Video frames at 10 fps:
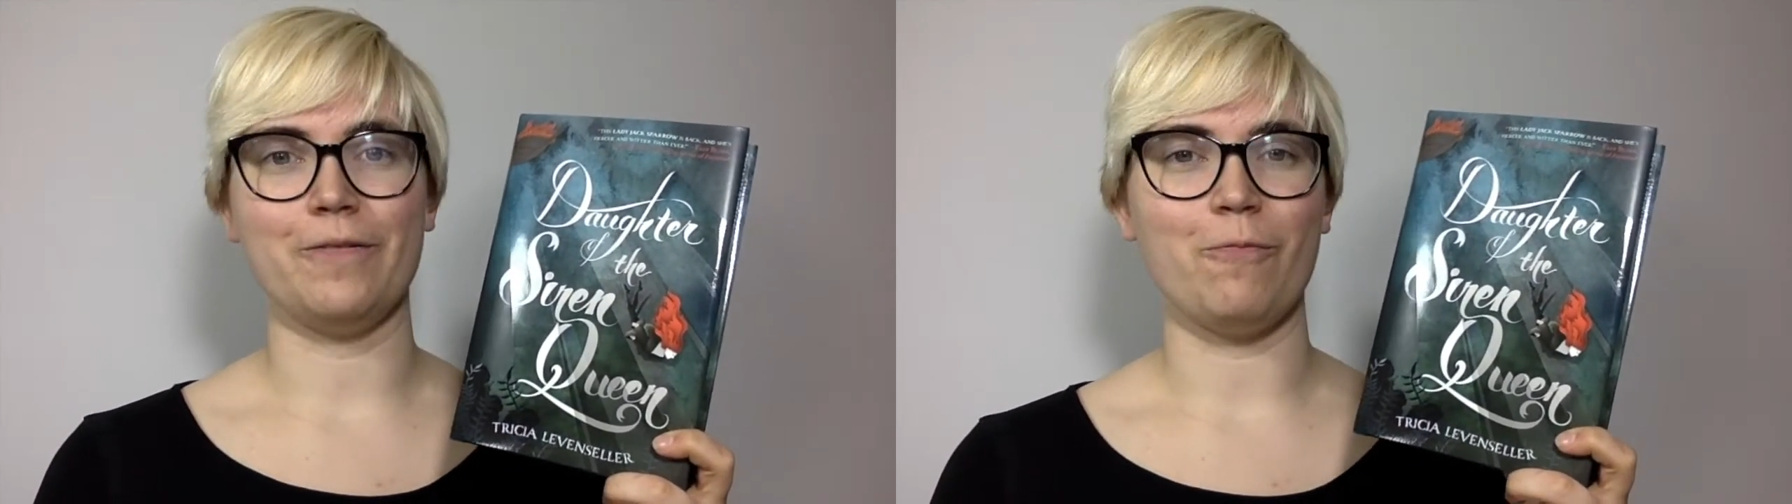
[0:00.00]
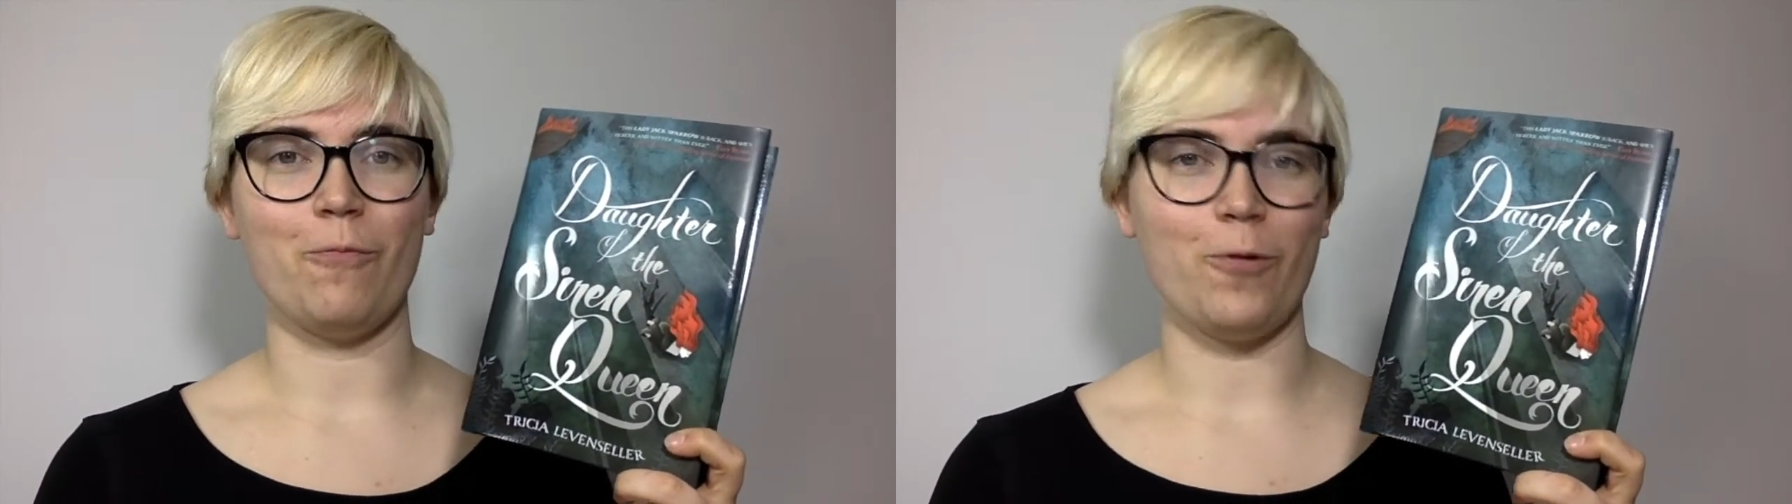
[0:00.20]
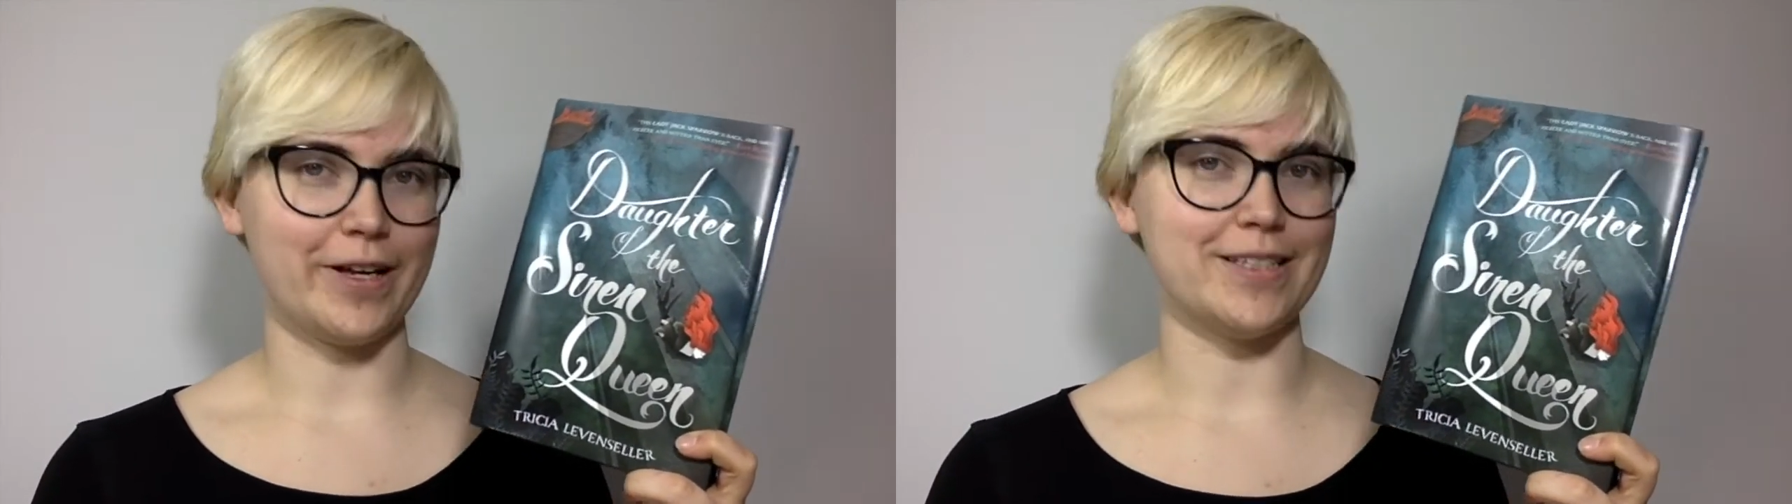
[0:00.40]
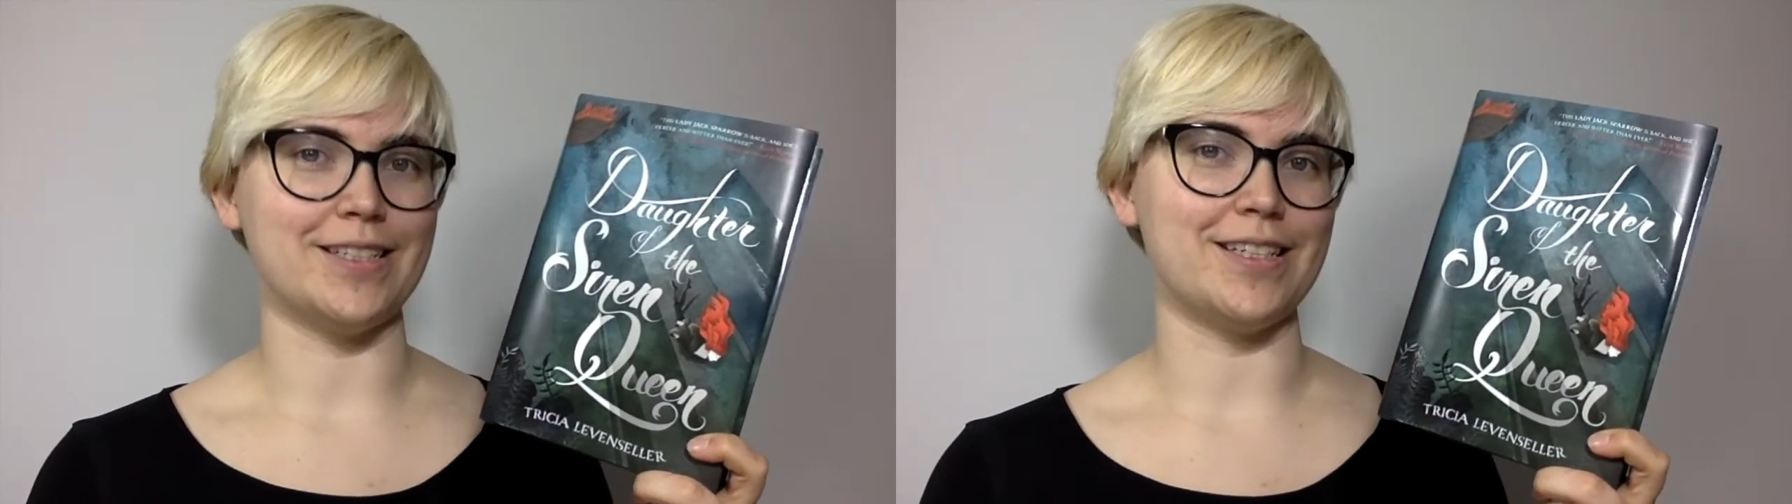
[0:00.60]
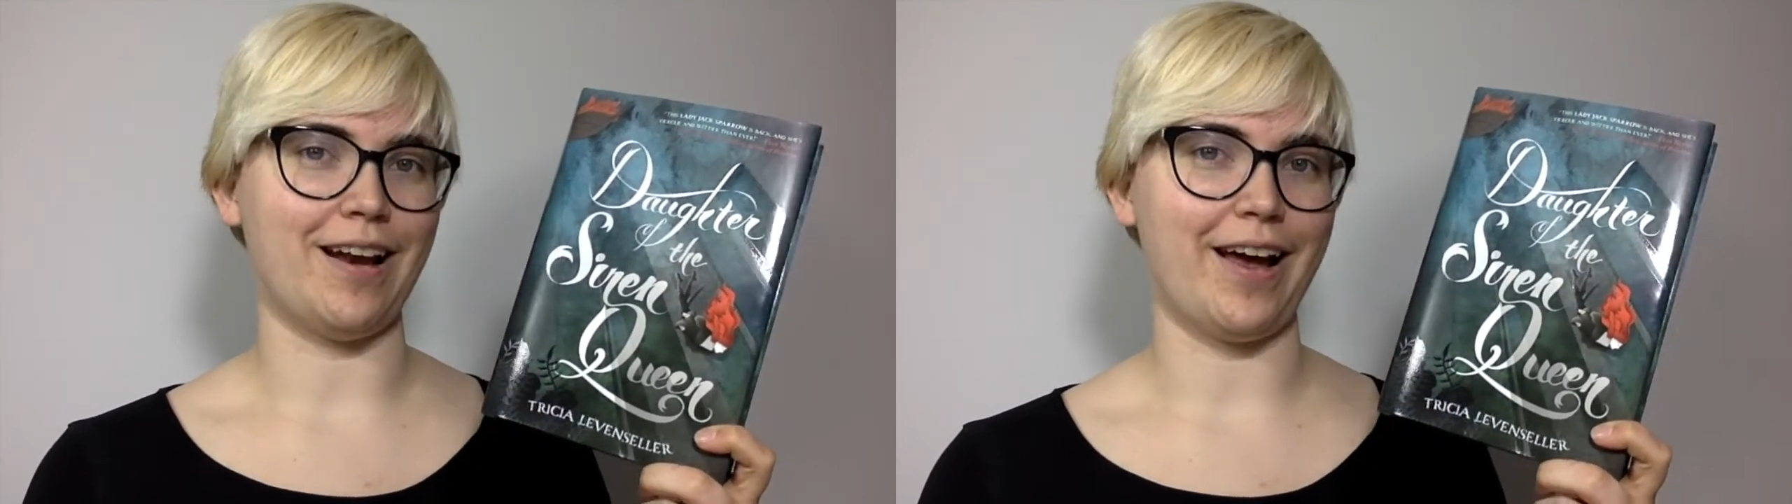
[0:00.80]
what
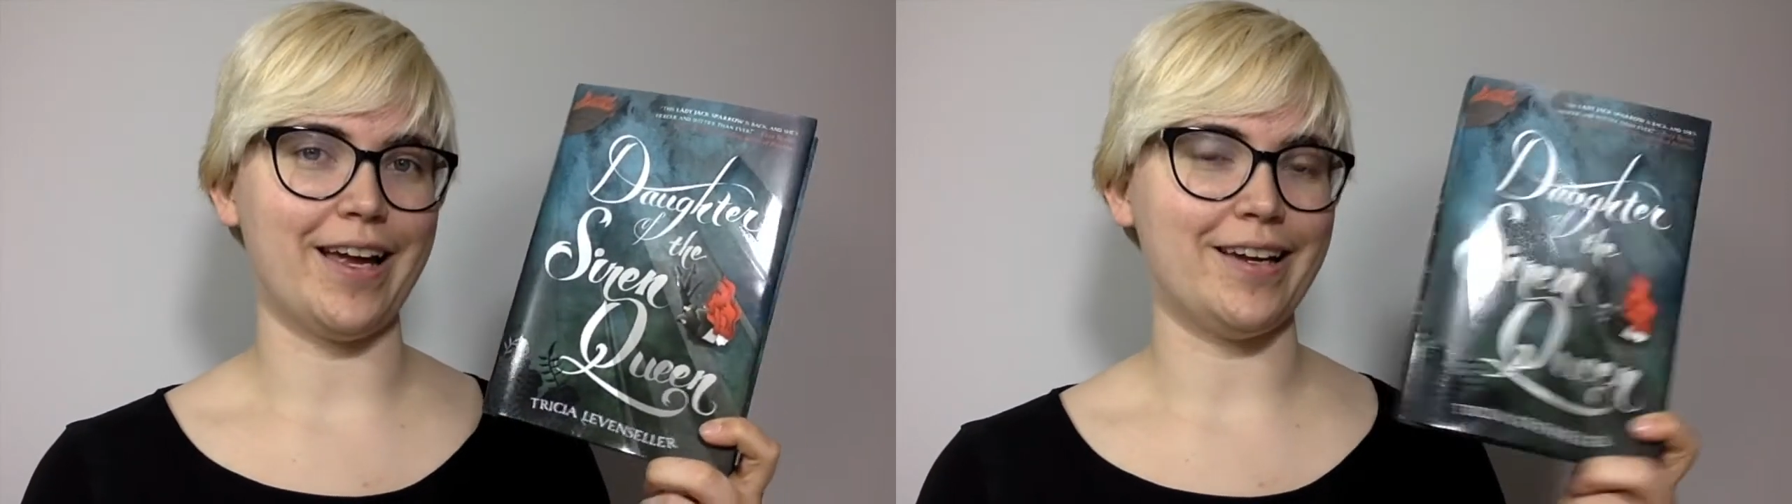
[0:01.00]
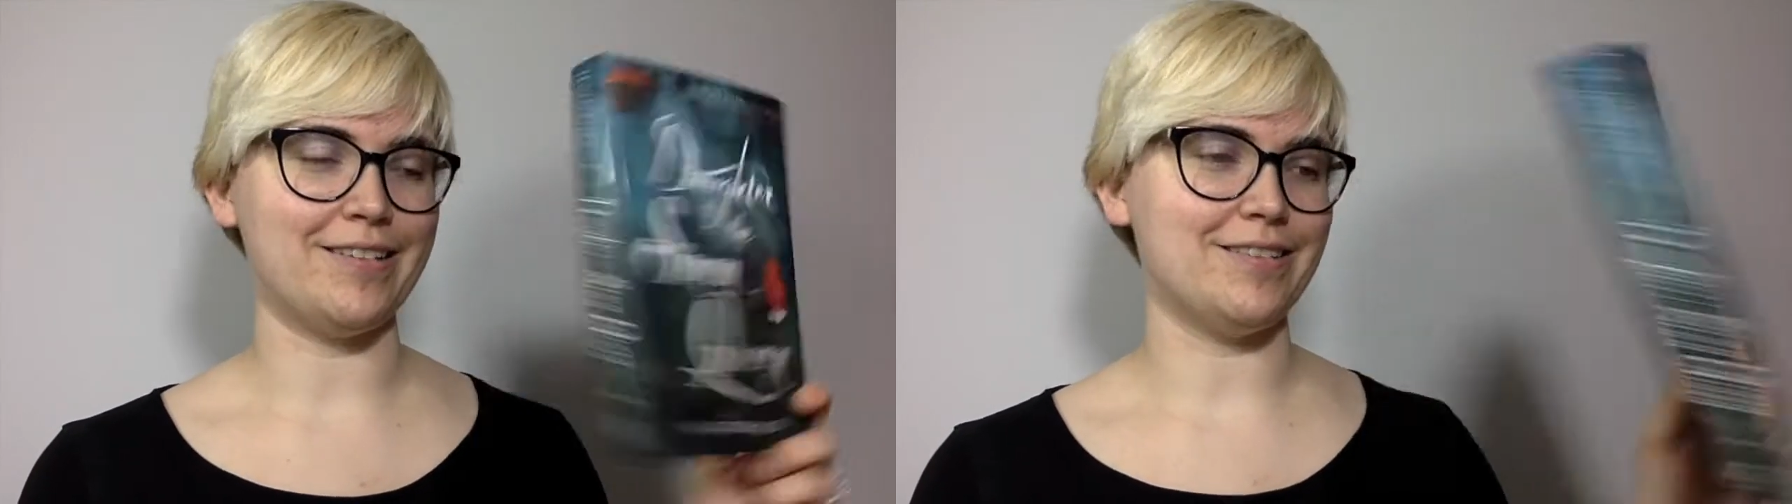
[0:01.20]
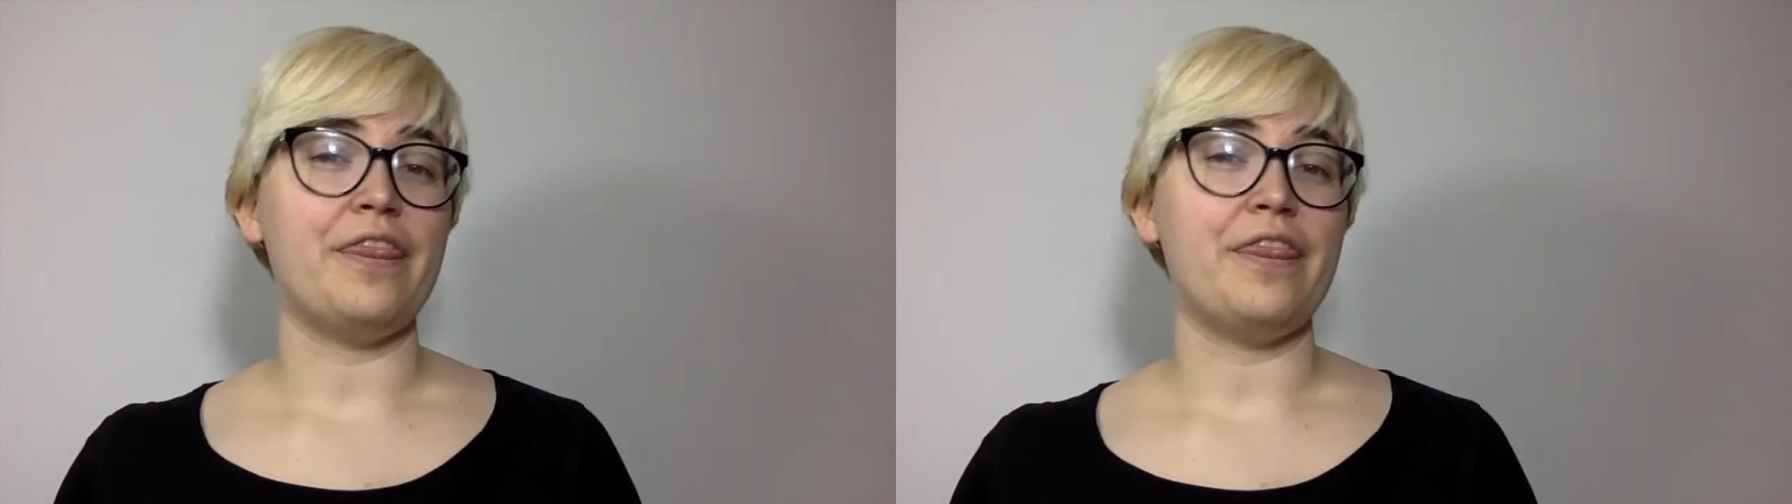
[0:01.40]
isn't to like?